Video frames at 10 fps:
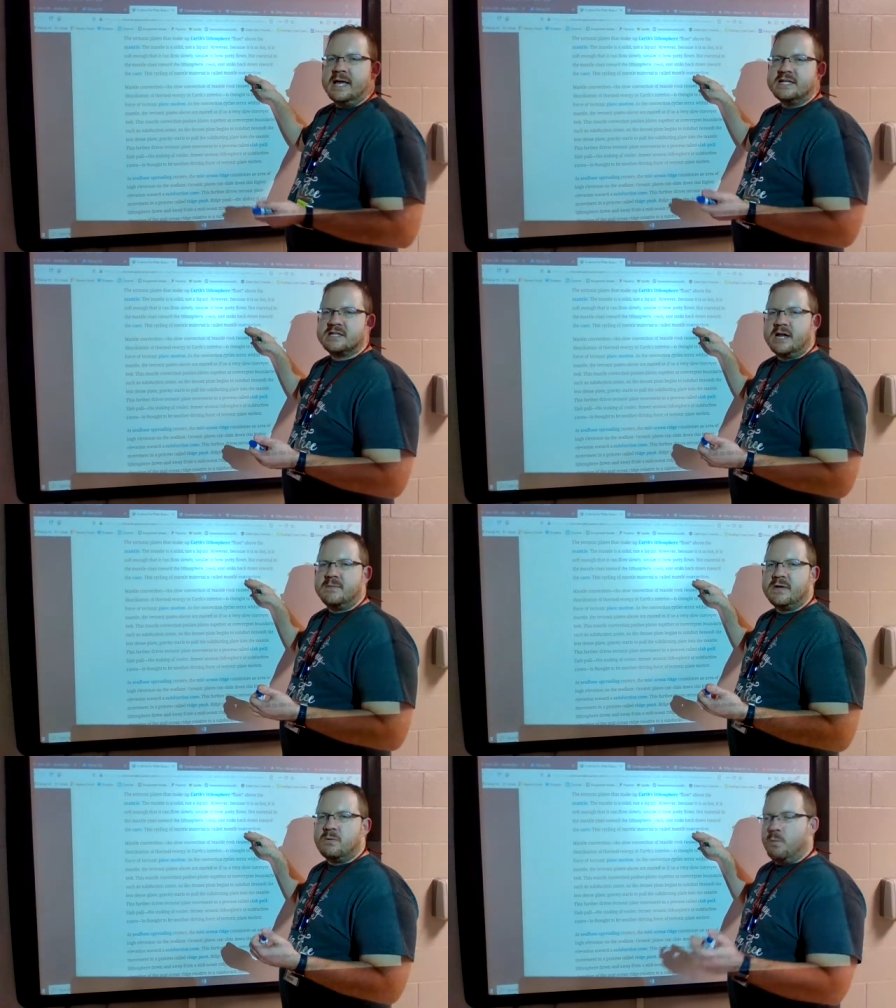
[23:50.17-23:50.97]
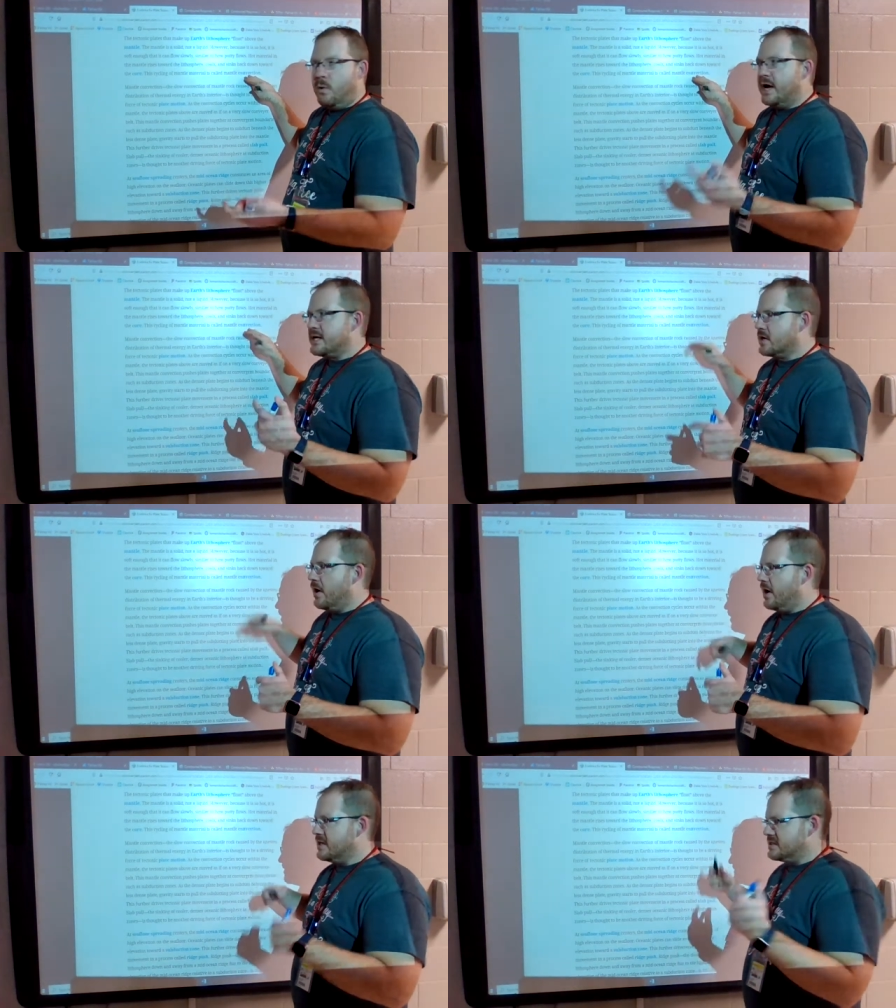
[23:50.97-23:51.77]
is going to be what
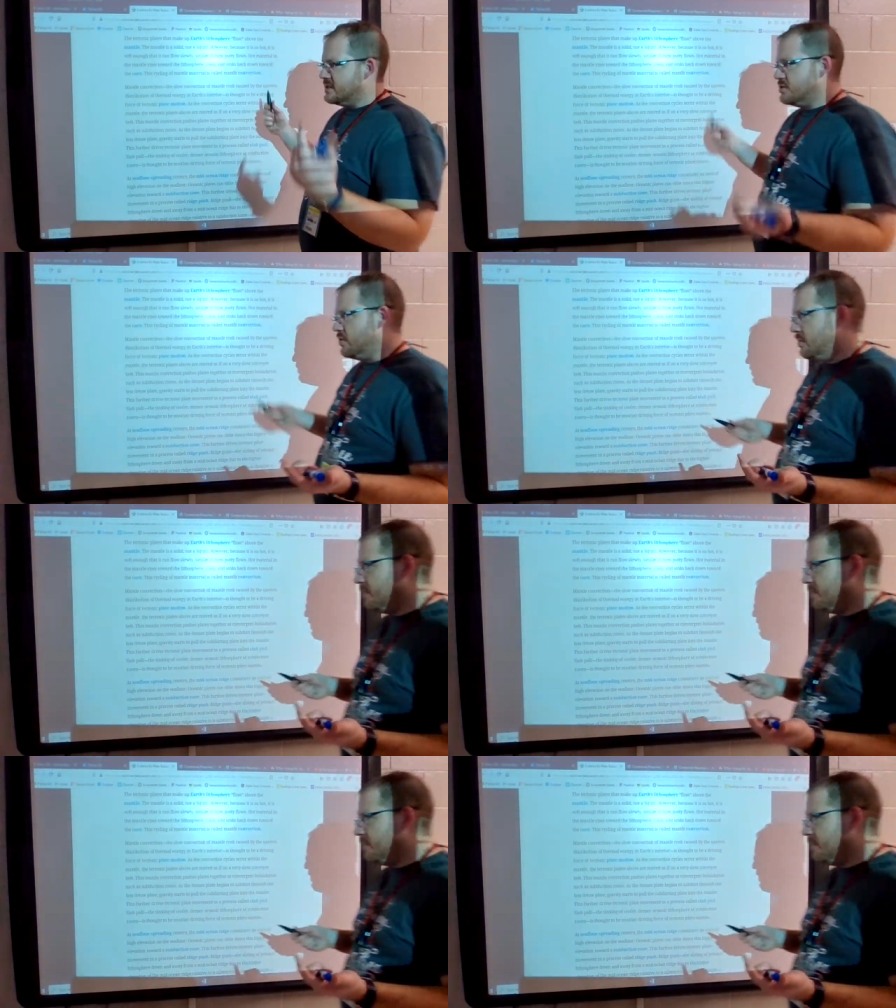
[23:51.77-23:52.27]
causes your